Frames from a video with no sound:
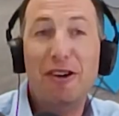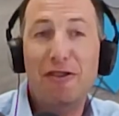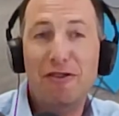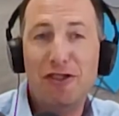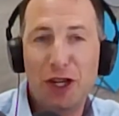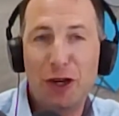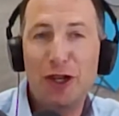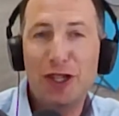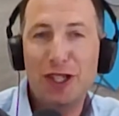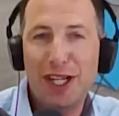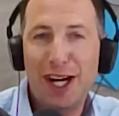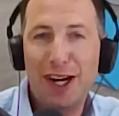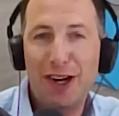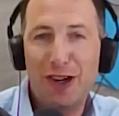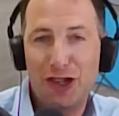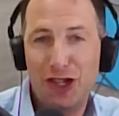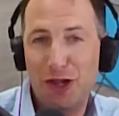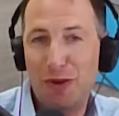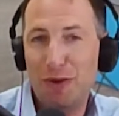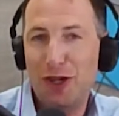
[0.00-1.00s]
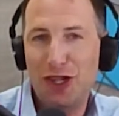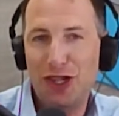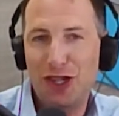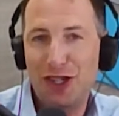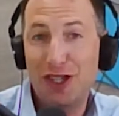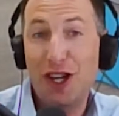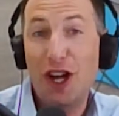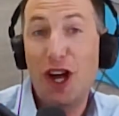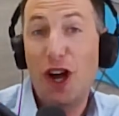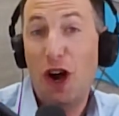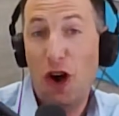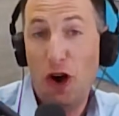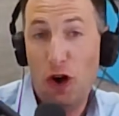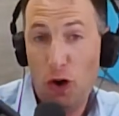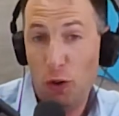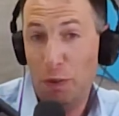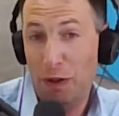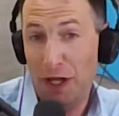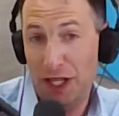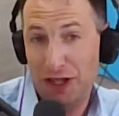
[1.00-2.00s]
gerontology, which is
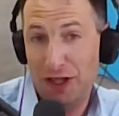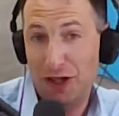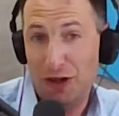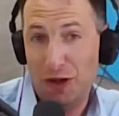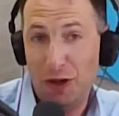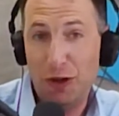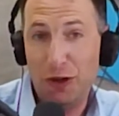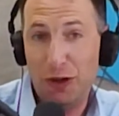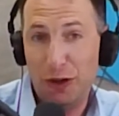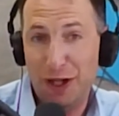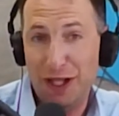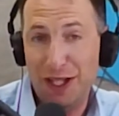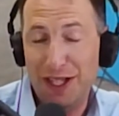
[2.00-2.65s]
homeless older